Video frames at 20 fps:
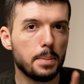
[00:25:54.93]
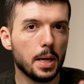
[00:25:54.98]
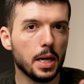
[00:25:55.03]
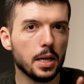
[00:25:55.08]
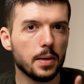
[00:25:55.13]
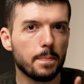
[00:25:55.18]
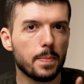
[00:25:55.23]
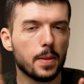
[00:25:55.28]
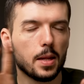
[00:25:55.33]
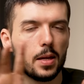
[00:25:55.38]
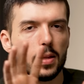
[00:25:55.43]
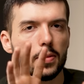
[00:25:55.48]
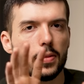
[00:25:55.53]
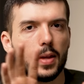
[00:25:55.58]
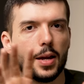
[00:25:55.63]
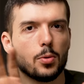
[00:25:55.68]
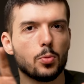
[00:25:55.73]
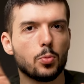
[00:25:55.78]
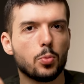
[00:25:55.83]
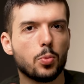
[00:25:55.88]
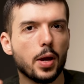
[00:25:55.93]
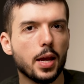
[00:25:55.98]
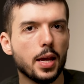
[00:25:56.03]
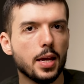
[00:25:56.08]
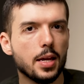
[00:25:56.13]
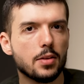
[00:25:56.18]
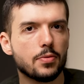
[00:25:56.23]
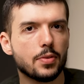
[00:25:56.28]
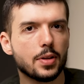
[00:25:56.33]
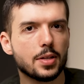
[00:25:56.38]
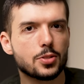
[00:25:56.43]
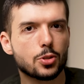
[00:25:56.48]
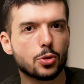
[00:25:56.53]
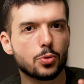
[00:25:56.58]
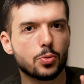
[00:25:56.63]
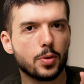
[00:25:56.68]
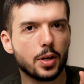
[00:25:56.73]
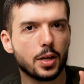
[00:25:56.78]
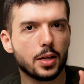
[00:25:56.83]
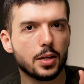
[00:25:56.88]
But that wave is
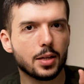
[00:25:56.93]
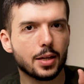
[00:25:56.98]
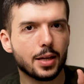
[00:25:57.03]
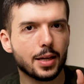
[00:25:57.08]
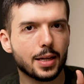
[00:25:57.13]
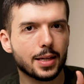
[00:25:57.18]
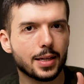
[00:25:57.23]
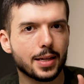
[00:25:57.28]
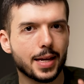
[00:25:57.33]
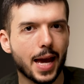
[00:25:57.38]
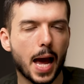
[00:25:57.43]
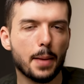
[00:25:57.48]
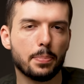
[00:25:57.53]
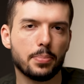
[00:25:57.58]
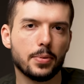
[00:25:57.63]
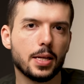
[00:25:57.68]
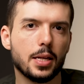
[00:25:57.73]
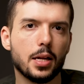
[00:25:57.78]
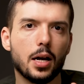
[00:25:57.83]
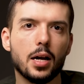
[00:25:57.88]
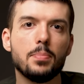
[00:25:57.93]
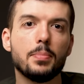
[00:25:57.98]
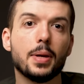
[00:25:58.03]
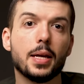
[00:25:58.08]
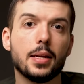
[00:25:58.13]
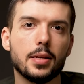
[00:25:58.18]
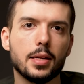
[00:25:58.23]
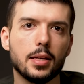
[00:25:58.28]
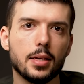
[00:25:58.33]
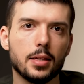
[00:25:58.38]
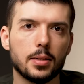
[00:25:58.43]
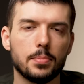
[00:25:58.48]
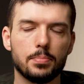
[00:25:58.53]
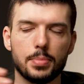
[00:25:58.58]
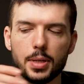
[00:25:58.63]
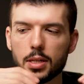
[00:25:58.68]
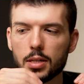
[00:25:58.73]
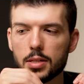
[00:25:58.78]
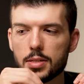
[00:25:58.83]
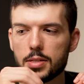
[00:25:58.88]
creating a gap, an unmet need,
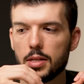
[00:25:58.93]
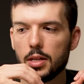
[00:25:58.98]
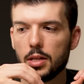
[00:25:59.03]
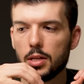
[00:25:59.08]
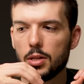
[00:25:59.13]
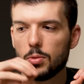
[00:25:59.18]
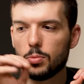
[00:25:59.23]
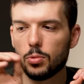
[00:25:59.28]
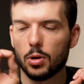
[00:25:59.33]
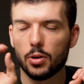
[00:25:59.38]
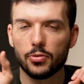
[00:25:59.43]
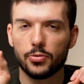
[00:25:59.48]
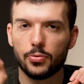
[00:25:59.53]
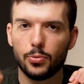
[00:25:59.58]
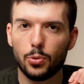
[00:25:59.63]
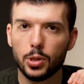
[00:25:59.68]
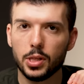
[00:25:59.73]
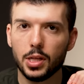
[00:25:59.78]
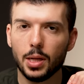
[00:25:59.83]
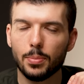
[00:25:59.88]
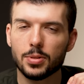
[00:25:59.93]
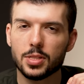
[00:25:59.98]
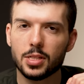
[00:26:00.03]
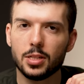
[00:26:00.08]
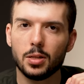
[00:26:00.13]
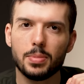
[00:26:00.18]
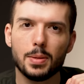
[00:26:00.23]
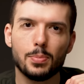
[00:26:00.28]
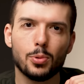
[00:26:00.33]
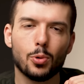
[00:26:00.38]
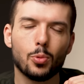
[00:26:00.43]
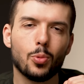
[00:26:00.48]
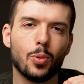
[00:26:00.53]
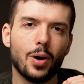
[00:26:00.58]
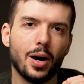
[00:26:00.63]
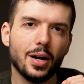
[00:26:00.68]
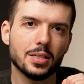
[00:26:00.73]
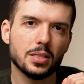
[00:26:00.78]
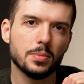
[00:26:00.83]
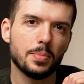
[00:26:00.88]
because while 48% of people
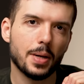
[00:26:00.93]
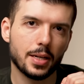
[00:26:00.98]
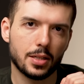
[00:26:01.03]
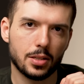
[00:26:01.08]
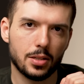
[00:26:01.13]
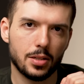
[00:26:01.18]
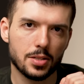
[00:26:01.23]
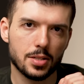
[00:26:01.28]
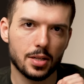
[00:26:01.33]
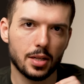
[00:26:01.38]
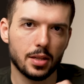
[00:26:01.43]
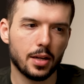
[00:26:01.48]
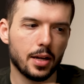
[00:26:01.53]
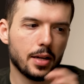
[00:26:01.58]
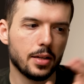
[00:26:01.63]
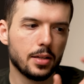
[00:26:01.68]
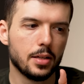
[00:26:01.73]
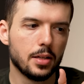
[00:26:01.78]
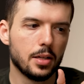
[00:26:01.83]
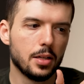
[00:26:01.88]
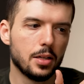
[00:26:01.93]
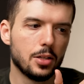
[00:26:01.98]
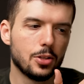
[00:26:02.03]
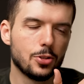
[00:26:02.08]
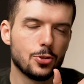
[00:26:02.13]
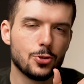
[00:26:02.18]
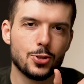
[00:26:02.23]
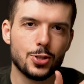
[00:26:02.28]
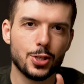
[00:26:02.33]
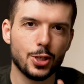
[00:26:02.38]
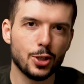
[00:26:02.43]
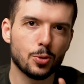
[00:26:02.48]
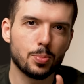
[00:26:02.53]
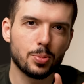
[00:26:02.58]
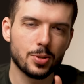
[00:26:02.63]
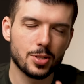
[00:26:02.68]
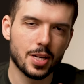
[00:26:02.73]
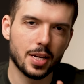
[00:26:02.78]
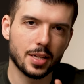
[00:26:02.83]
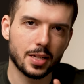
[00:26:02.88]
want to buy cars online,
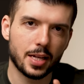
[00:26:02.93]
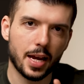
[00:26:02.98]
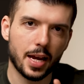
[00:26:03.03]
0%